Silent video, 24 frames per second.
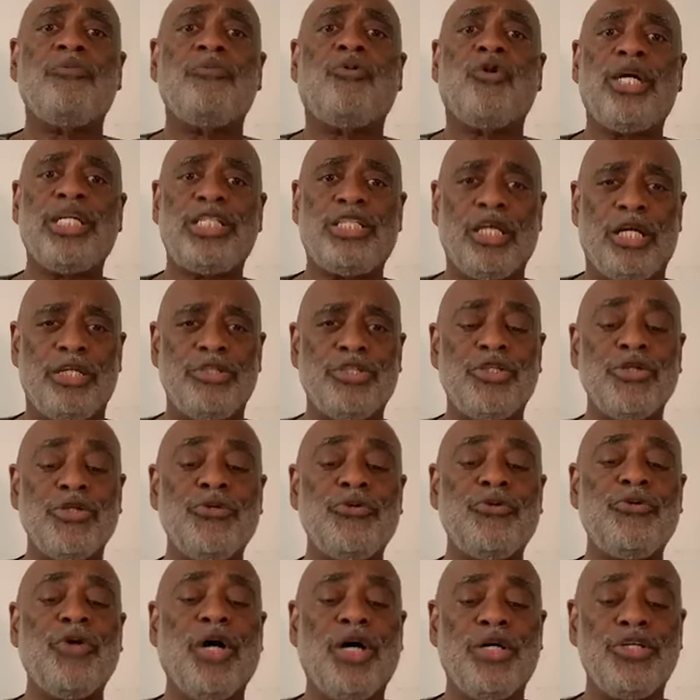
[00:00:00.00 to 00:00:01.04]
what
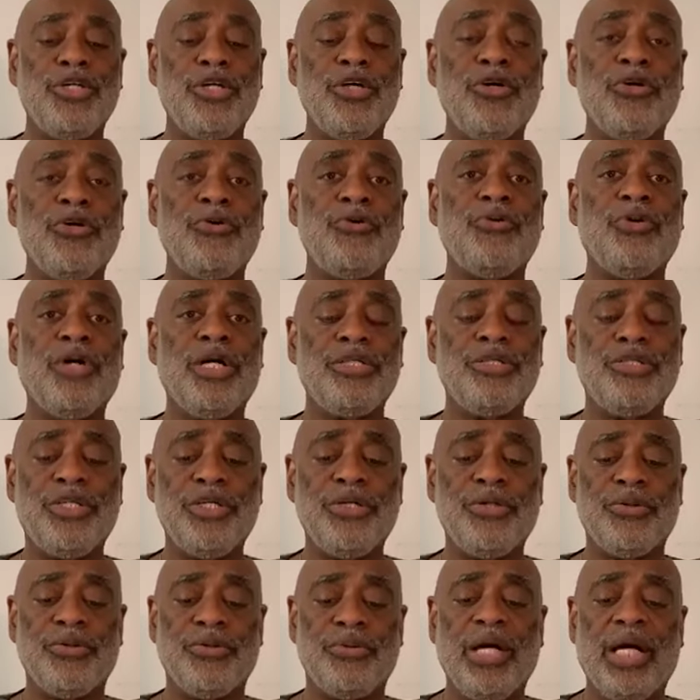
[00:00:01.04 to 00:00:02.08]
do you
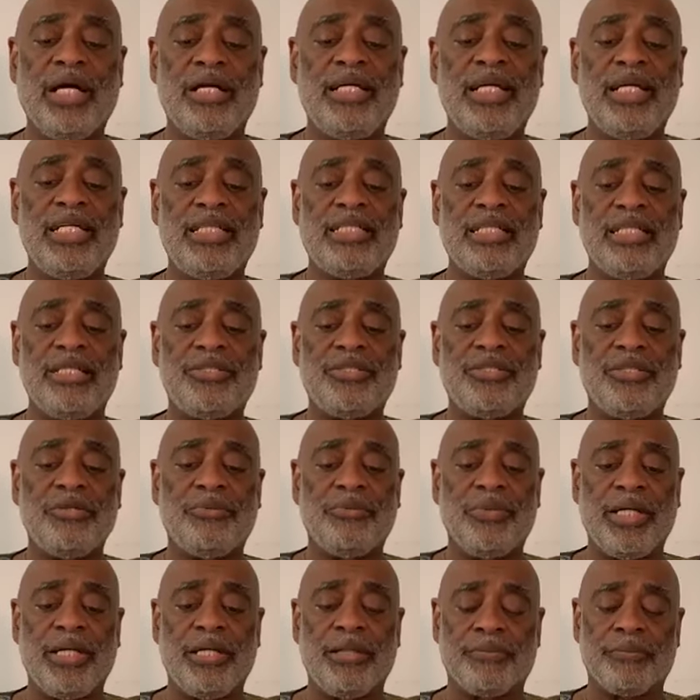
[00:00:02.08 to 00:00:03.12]
do? Listen to
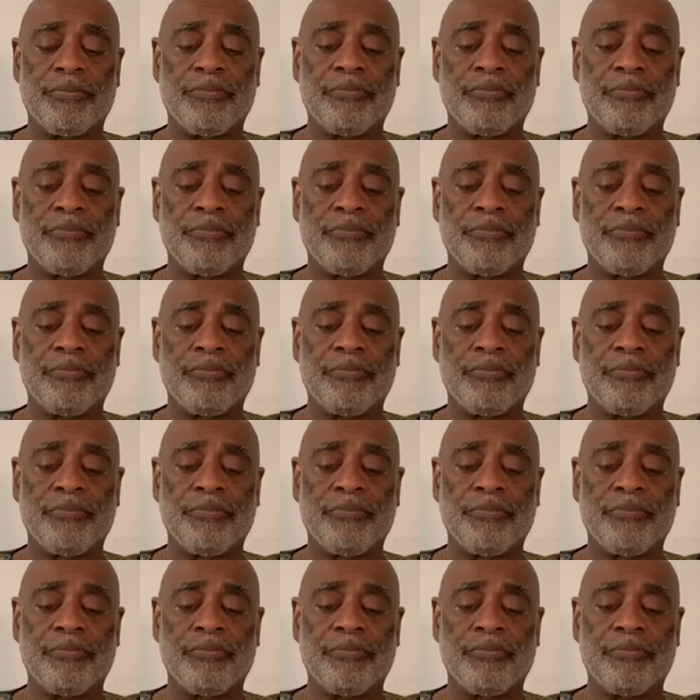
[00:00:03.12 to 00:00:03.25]
me.